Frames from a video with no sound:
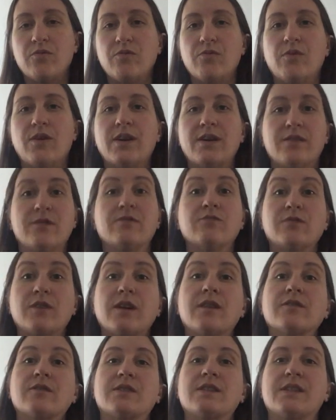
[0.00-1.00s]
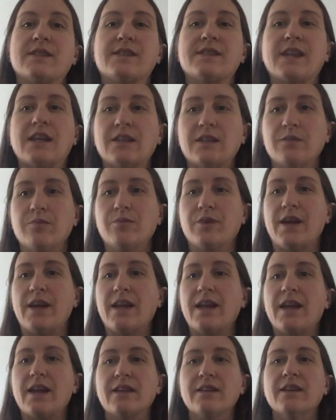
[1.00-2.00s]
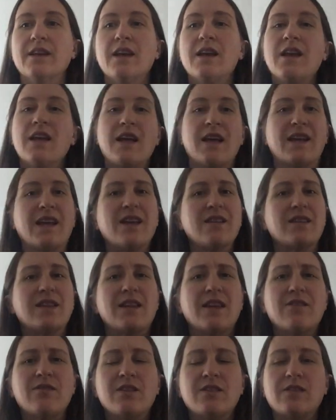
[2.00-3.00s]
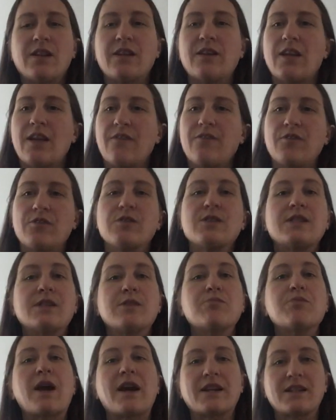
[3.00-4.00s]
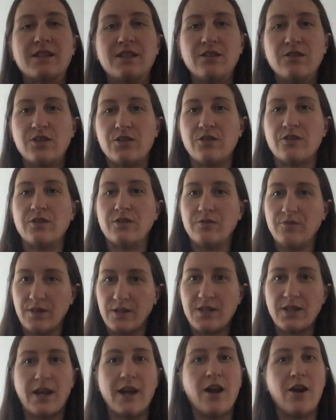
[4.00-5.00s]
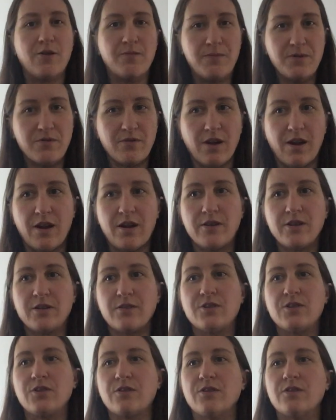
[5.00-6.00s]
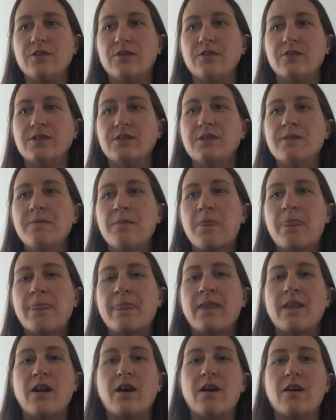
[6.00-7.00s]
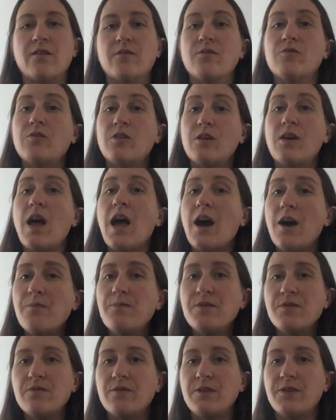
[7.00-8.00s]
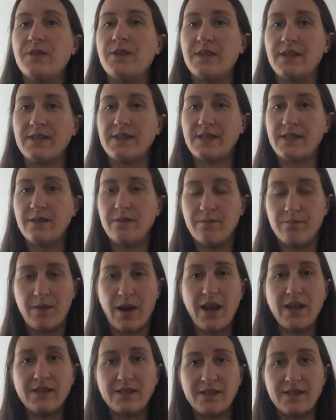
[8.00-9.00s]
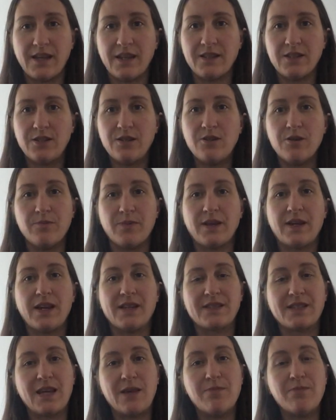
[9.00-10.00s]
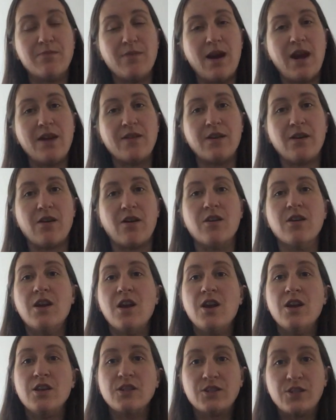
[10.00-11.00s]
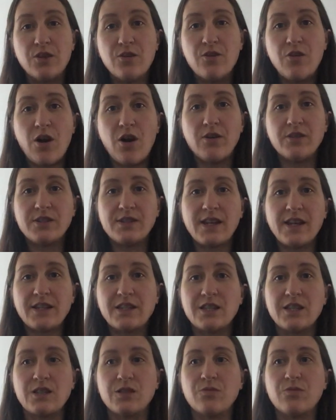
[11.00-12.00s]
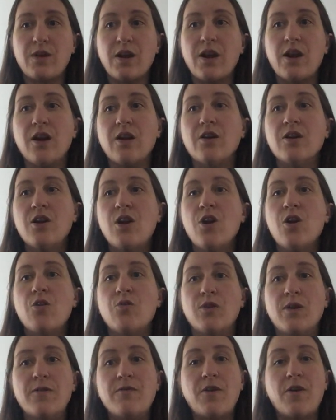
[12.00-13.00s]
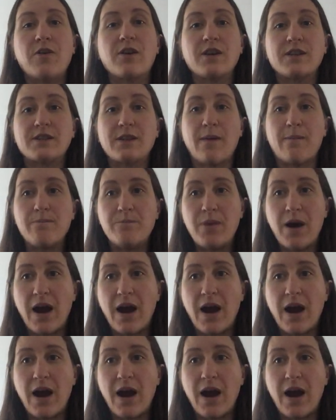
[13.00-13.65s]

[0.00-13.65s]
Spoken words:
what to celebrate. And again, even like if you're still practicing your journal, which I hope you are, your journals will help you with this mindset too, because keep in mind there are two whole sections where we focus on